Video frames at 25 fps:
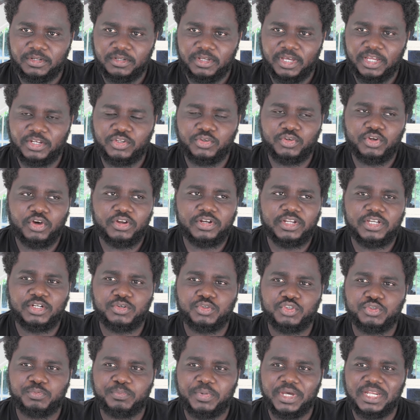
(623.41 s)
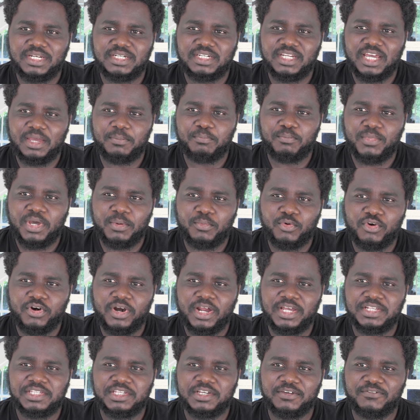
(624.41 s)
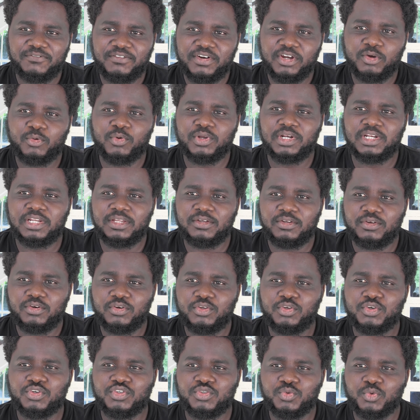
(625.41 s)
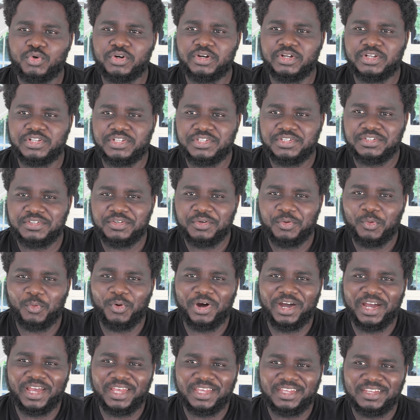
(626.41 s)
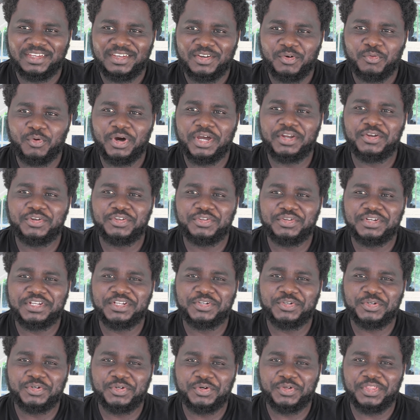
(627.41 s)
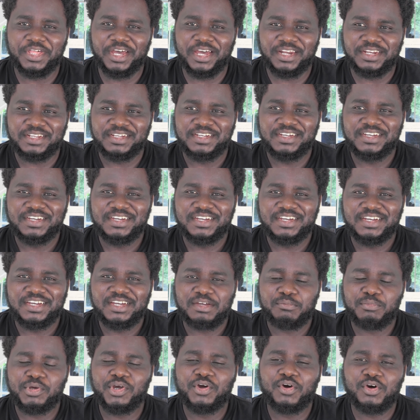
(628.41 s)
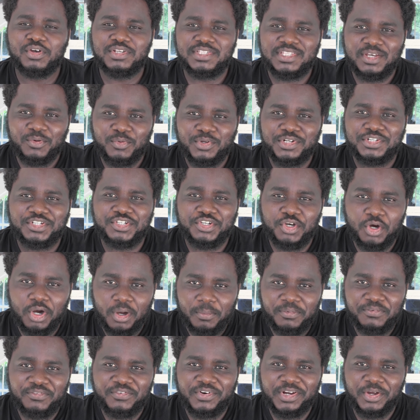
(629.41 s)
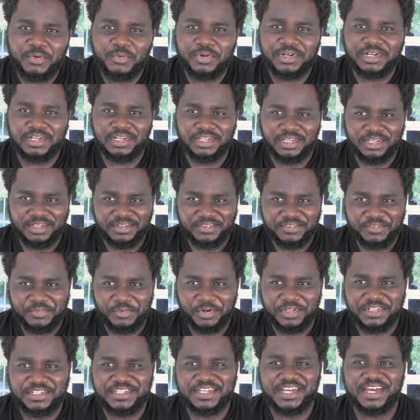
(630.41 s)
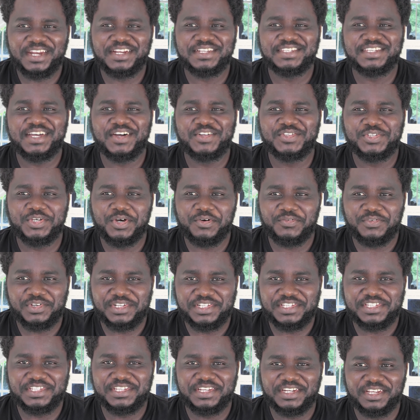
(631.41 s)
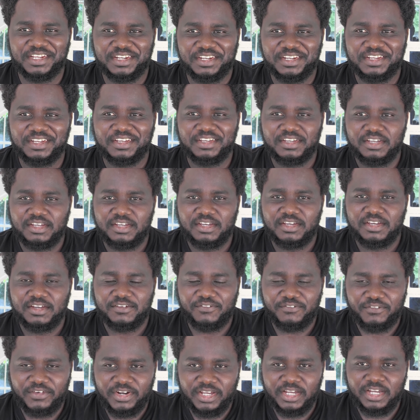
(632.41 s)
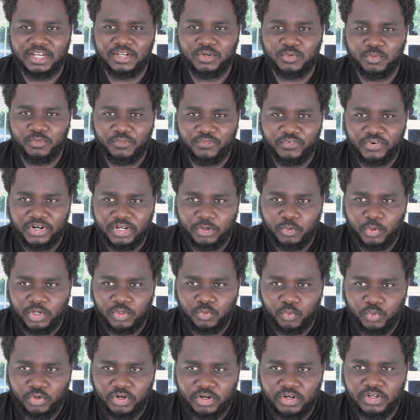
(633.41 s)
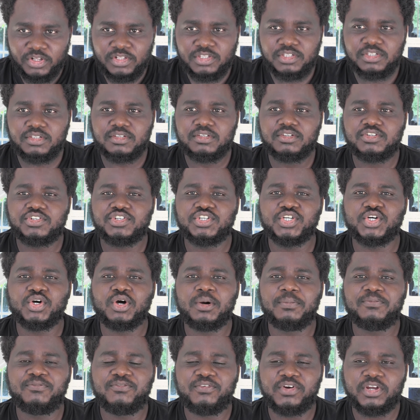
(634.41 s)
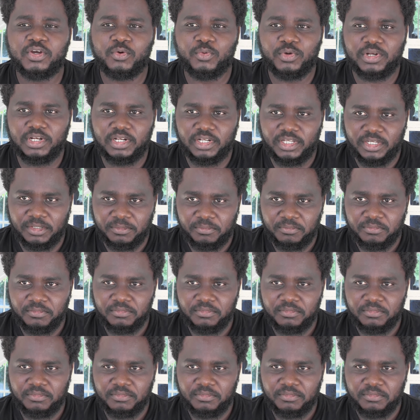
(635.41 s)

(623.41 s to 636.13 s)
And you don't need to spend time memorizing frequently used words. Why? Why don't you need to do that? Because they will show up frequently, right? This kind of sounds obvious, isn't it? Frequent words show up frequently.